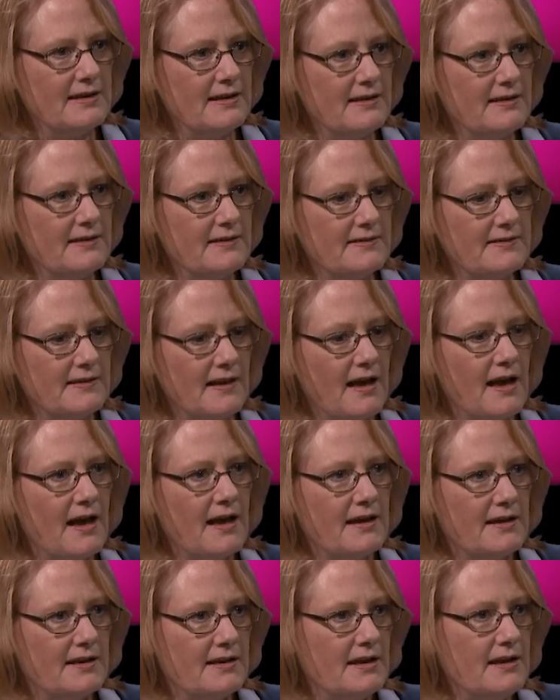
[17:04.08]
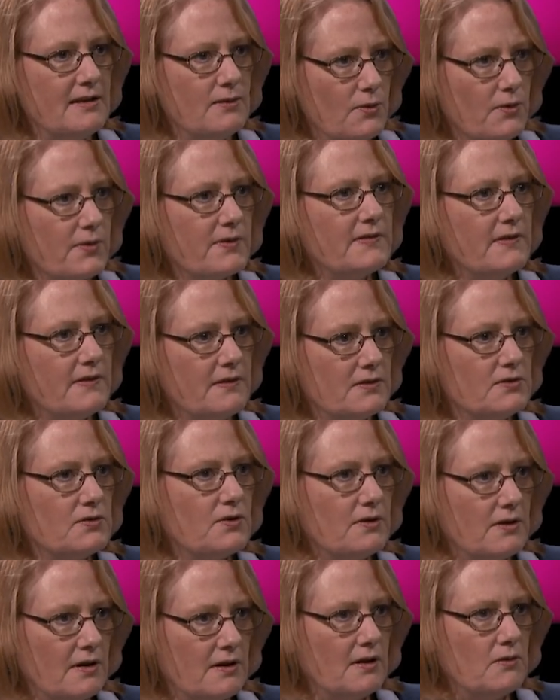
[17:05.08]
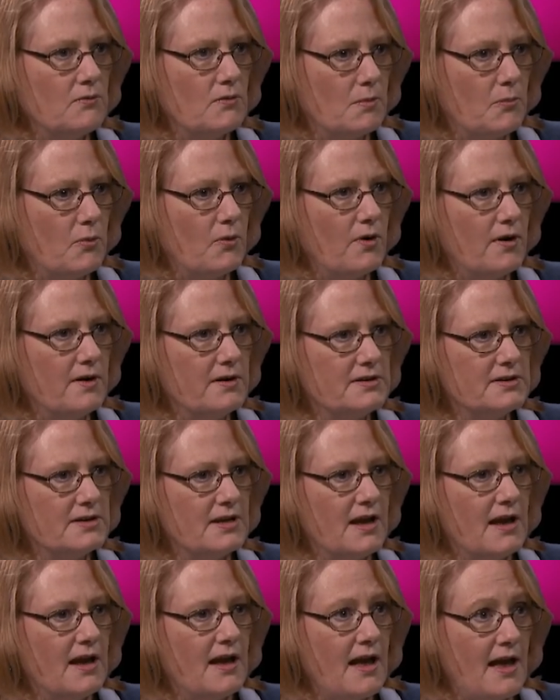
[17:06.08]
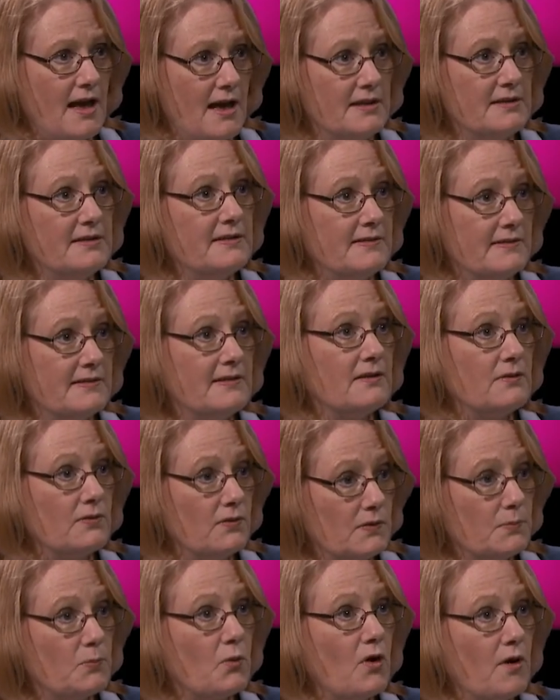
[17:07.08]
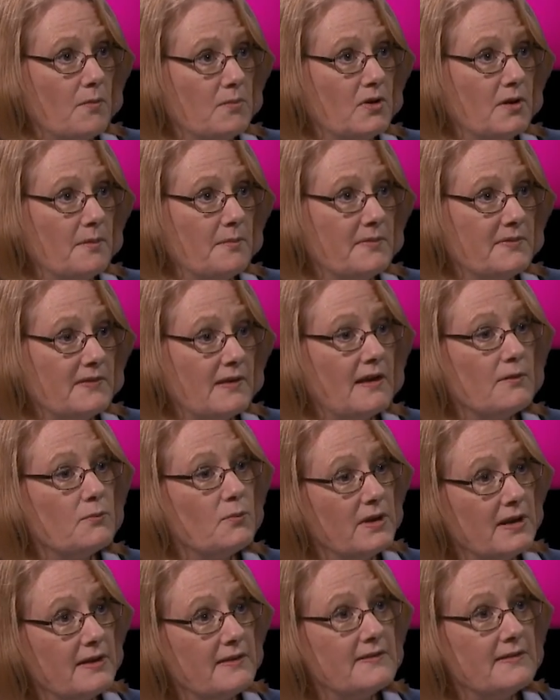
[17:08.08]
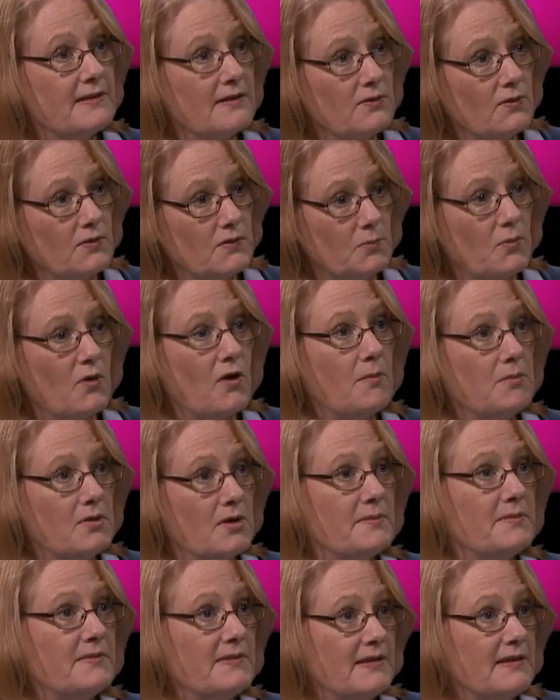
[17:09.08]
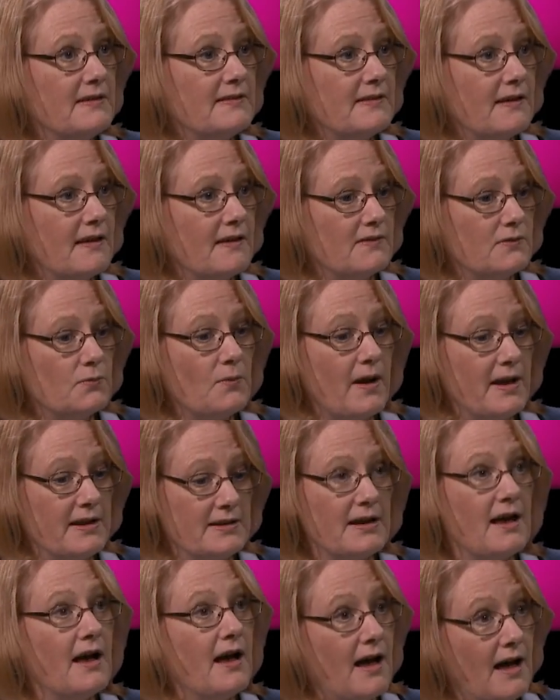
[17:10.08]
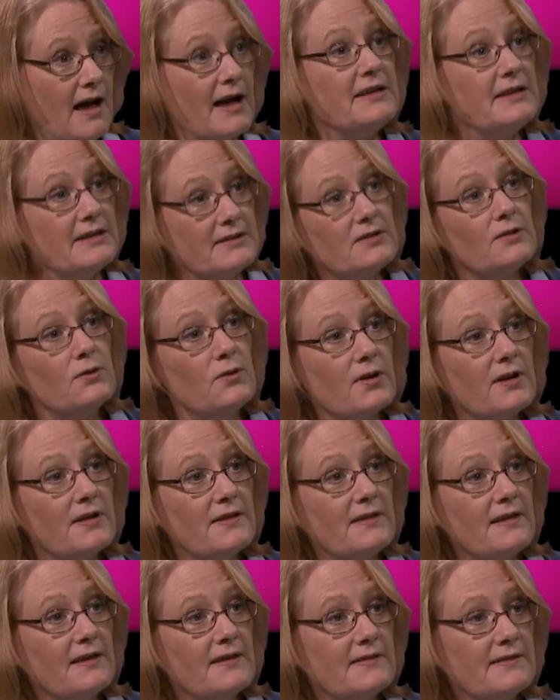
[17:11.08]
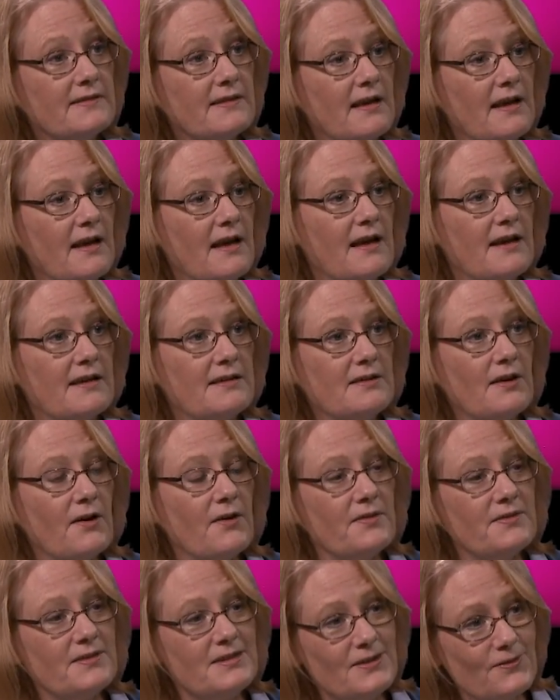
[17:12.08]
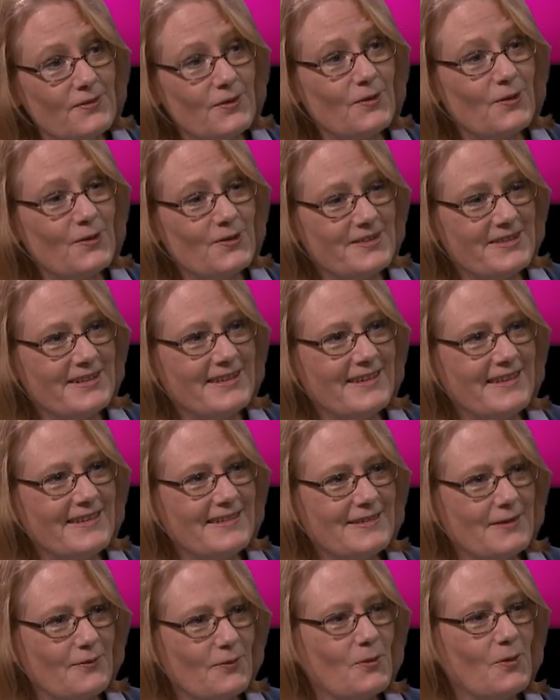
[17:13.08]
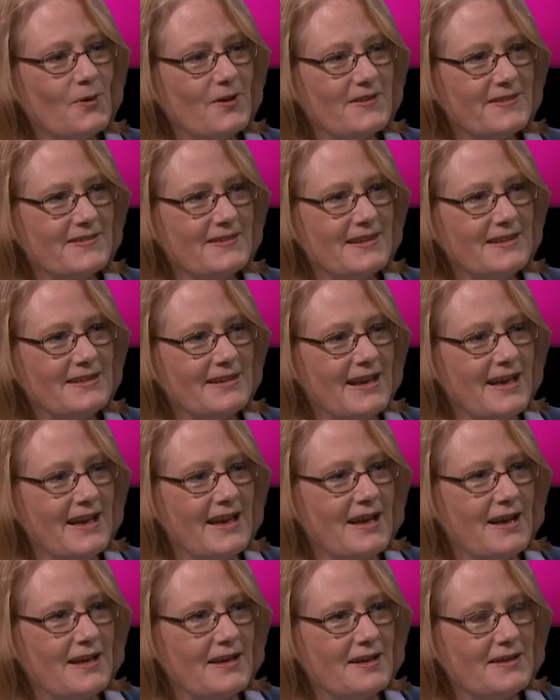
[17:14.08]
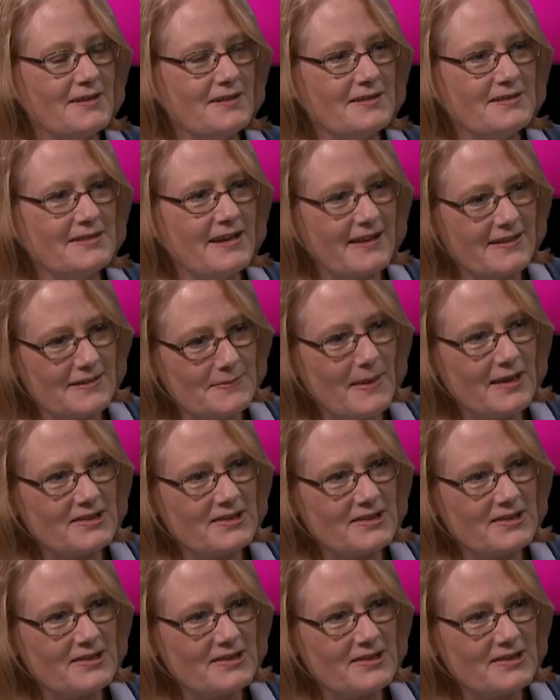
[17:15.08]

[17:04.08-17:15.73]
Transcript: is he looks at the Turnitin report and it signals problems. And when it signals problems, he says, right, I need to look at this. Now, the difficulty is, of course, that text